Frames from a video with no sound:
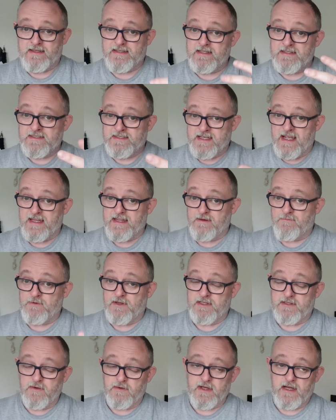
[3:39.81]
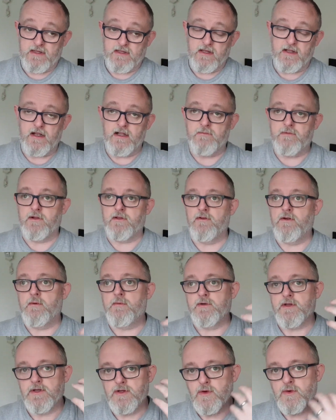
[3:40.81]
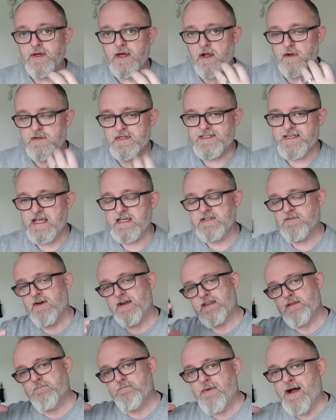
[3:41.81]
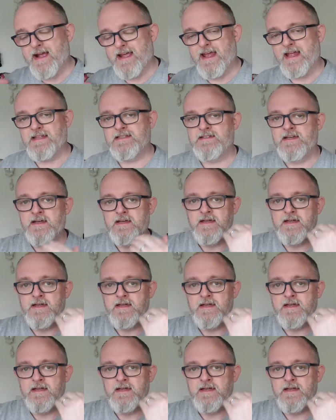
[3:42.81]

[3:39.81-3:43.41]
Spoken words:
I didn't say that, but you do get that a little bit on the aroma. But you do get on the taste, like the back end.